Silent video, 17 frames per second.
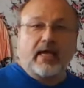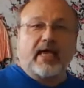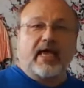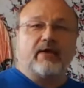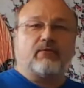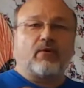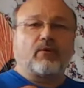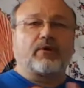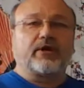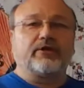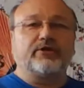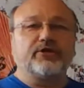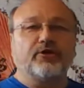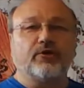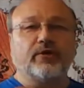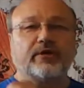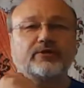And what we're going to
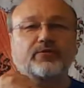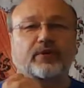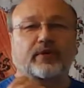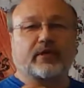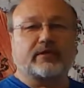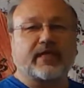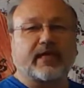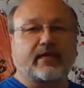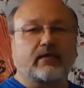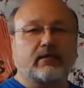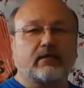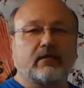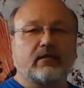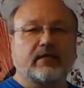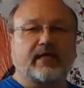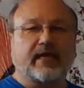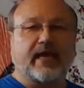do is we're going to take a
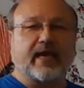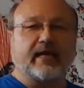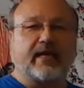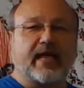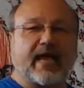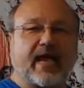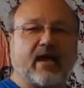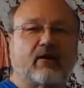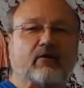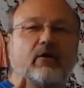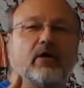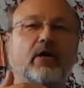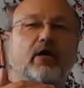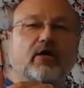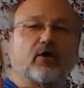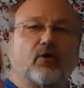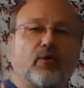look at how
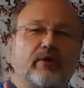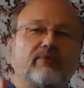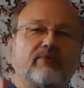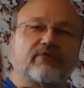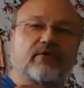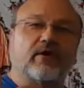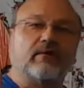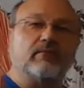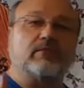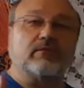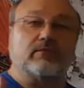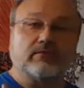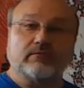going from